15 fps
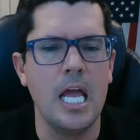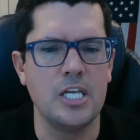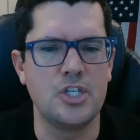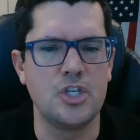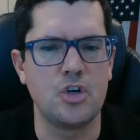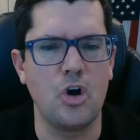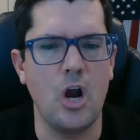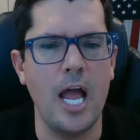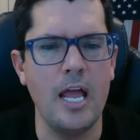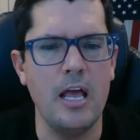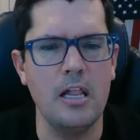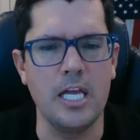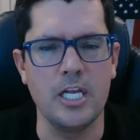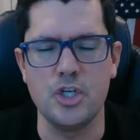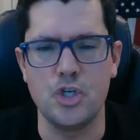his
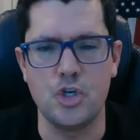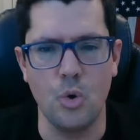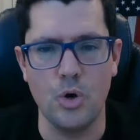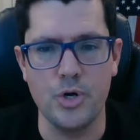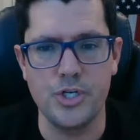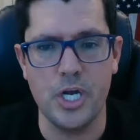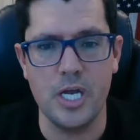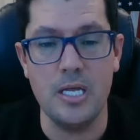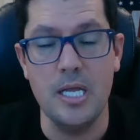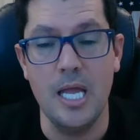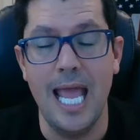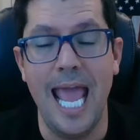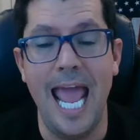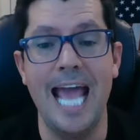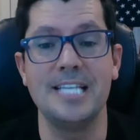trial in Georgia
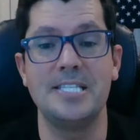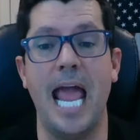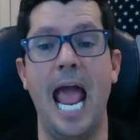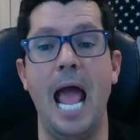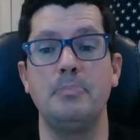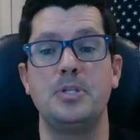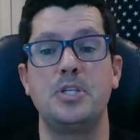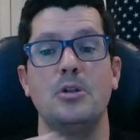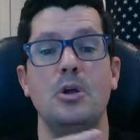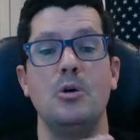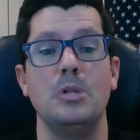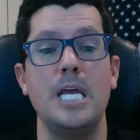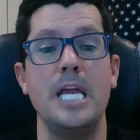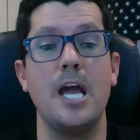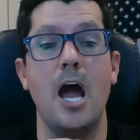has
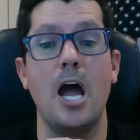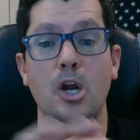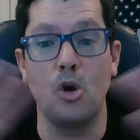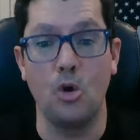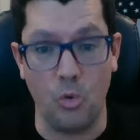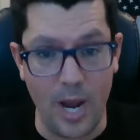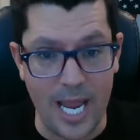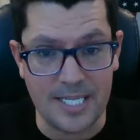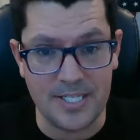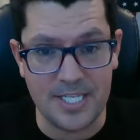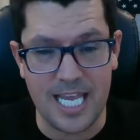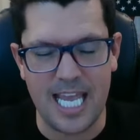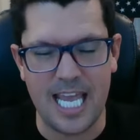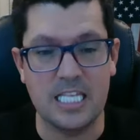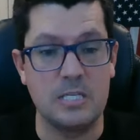absolutely gone crazy.